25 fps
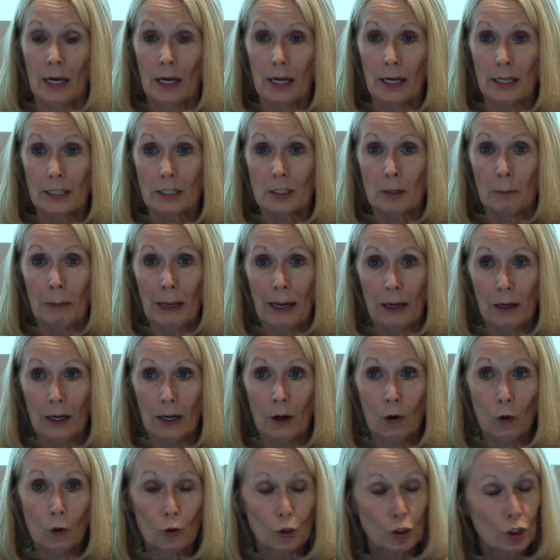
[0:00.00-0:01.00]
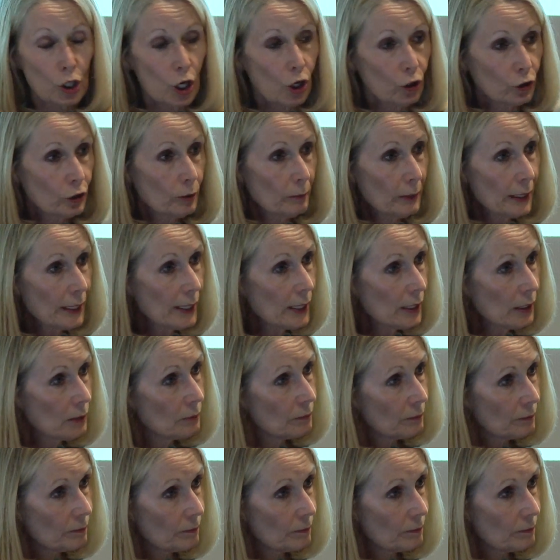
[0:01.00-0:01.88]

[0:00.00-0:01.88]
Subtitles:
It's about autonomy,